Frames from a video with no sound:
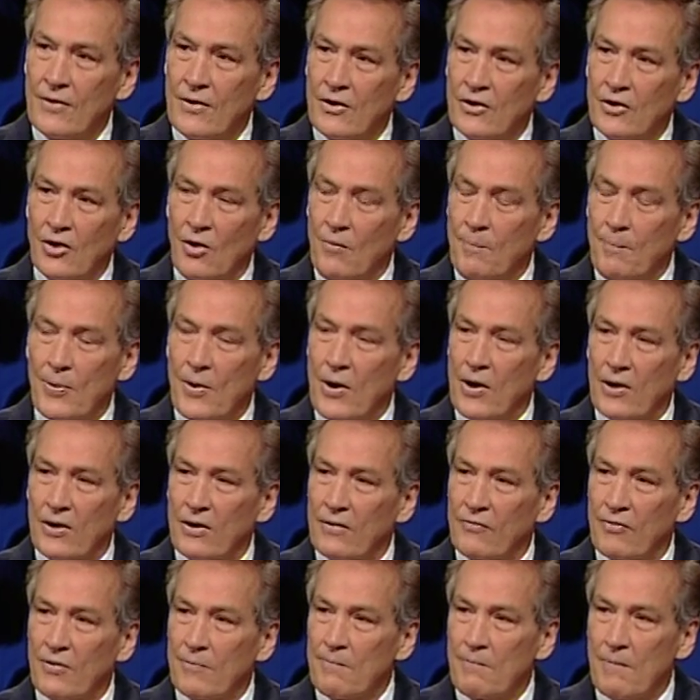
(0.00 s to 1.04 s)
No part
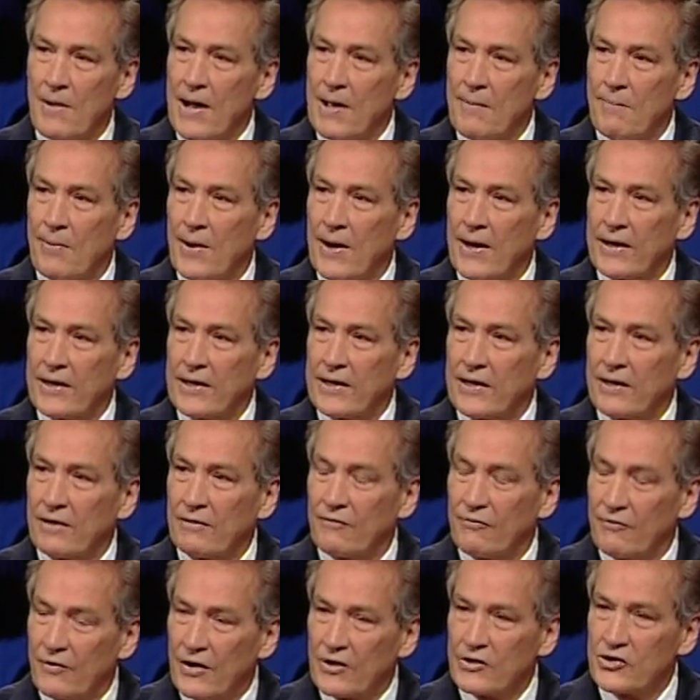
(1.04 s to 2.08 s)
of my body can
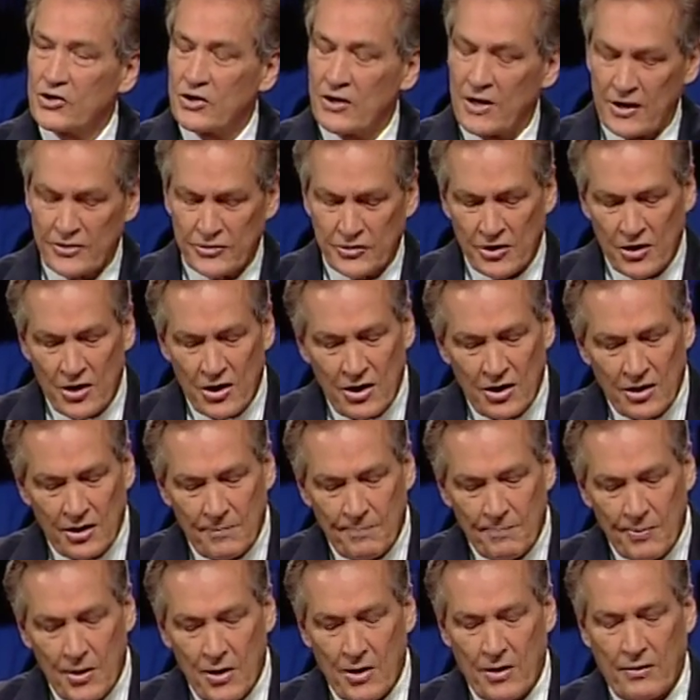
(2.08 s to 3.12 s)
function as it ought
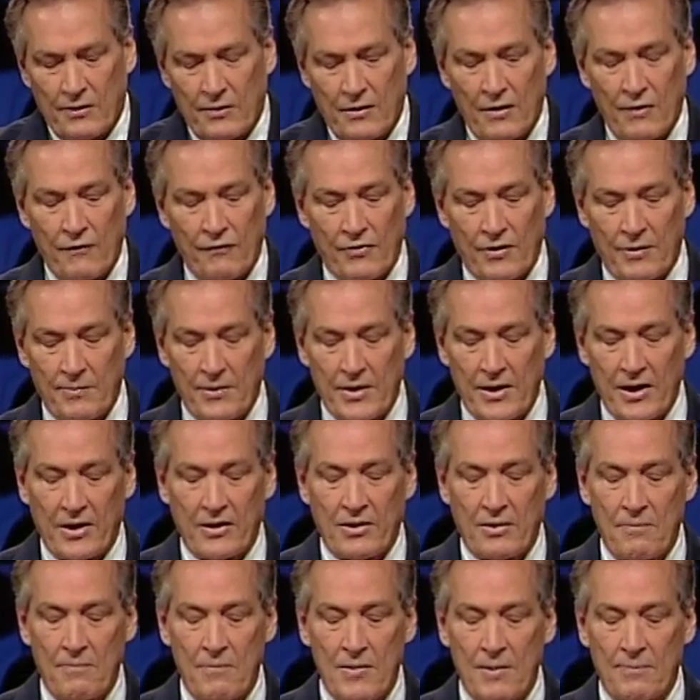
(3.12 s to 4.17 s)
apart from the
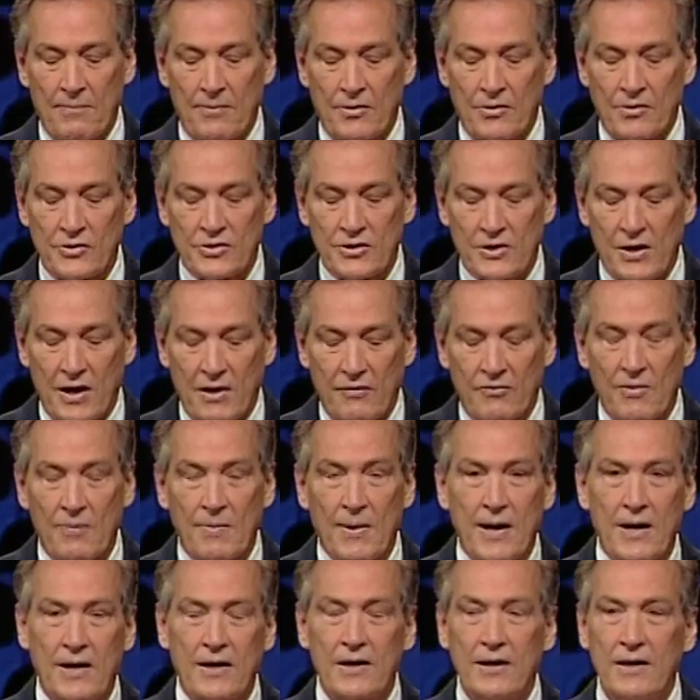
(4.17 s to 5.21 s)
other members of the
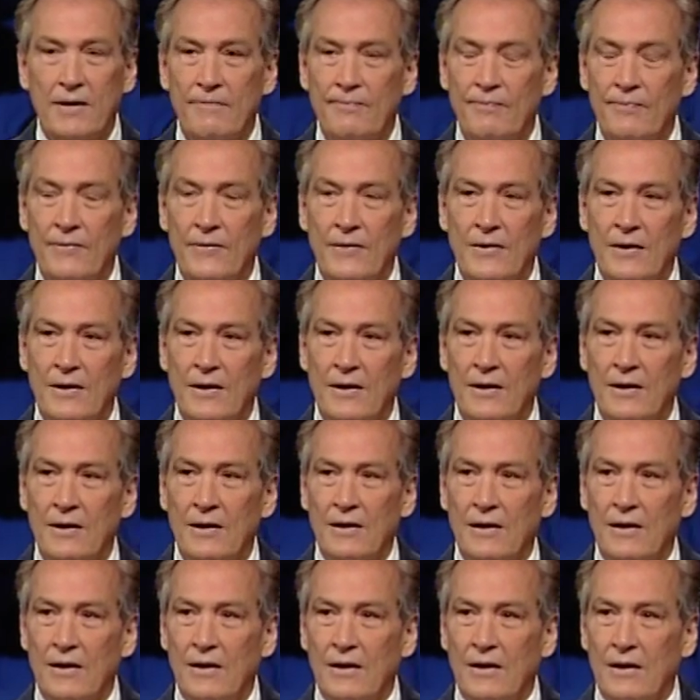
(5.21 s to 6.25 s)
body.
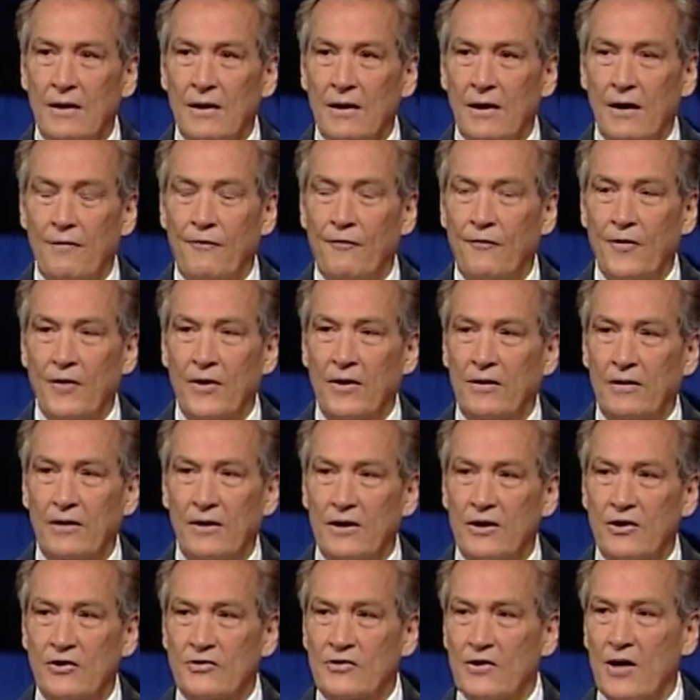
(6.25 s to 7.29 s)
A foot
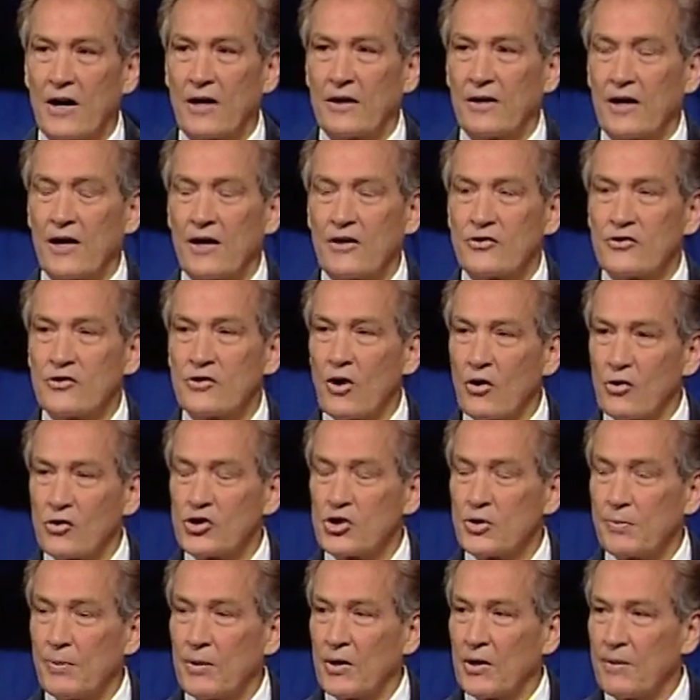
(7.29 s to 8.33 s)
is not as
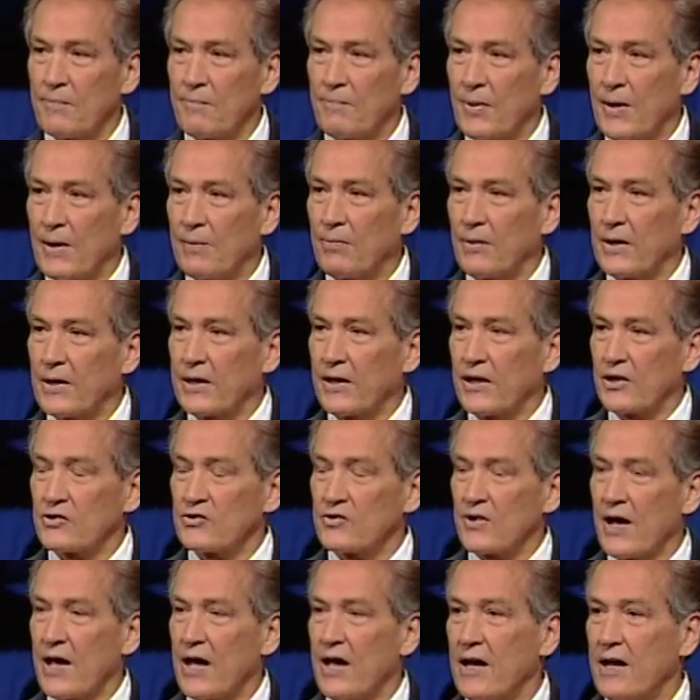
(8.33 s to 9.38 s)
noticeable in public as
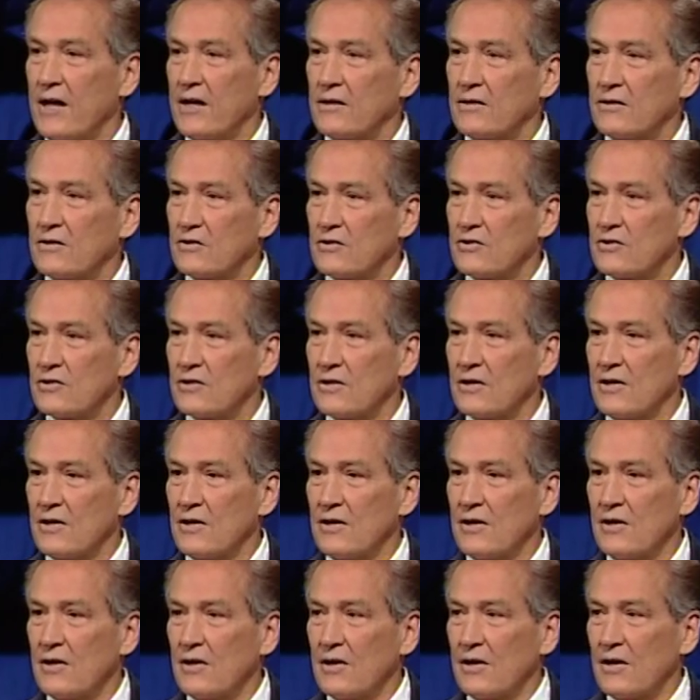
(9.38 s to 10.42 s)
the hands.
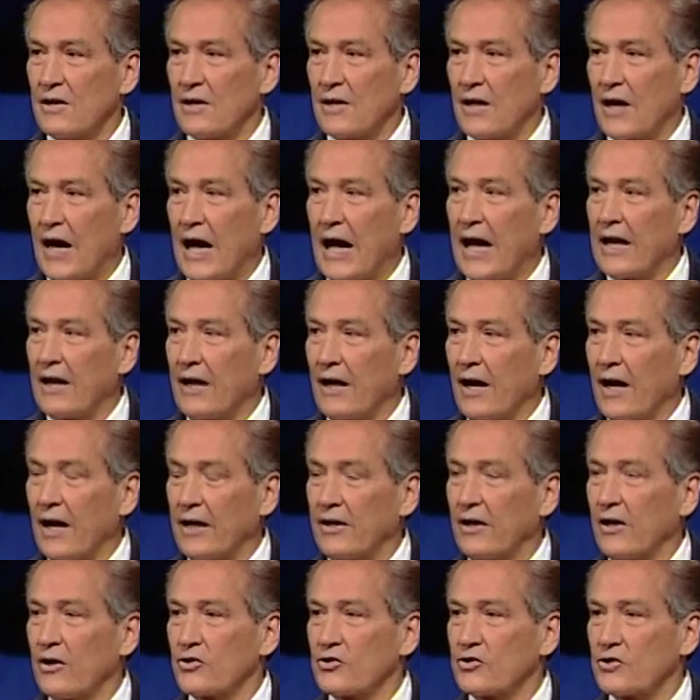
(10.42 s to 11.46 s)
I, I
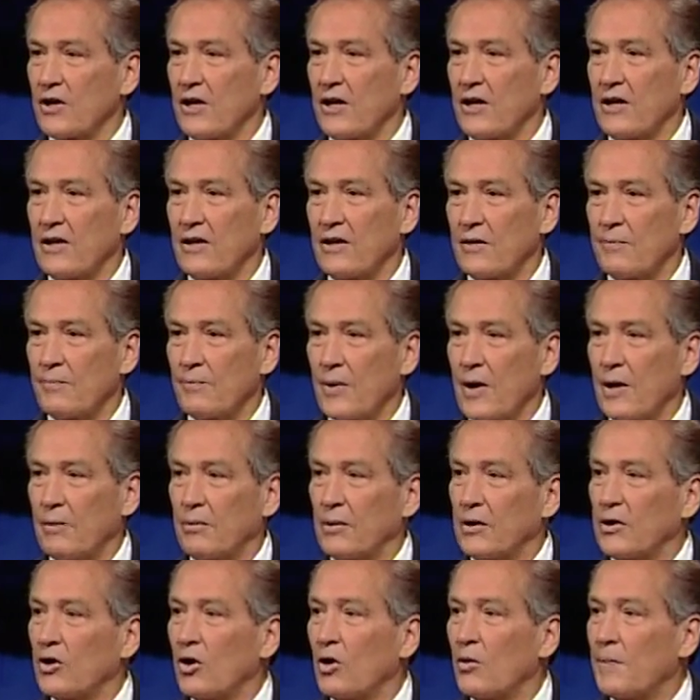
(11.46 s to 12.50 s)
dare say there's
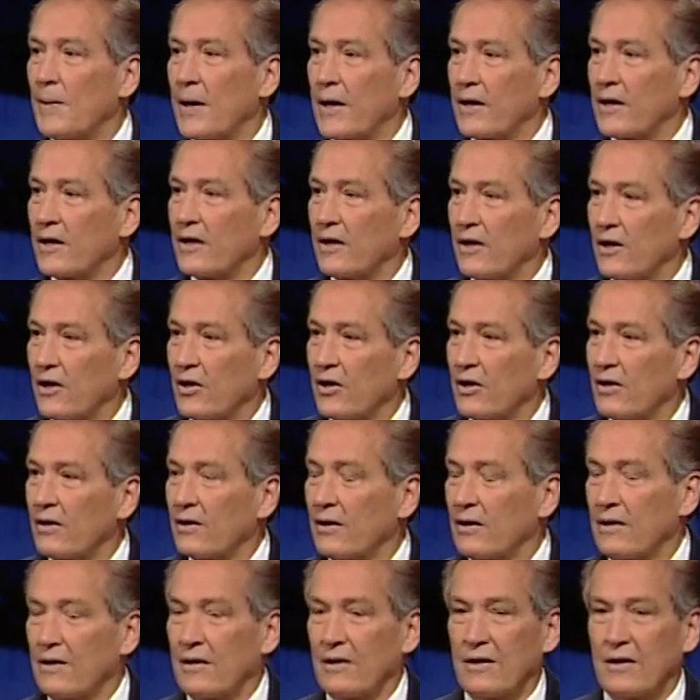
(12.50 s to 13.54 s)
probably nobody in
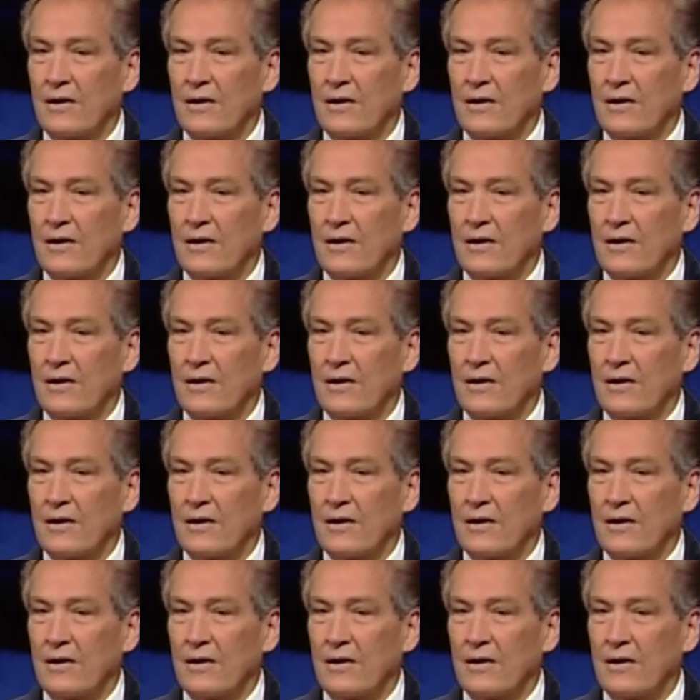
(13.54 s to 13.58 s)
here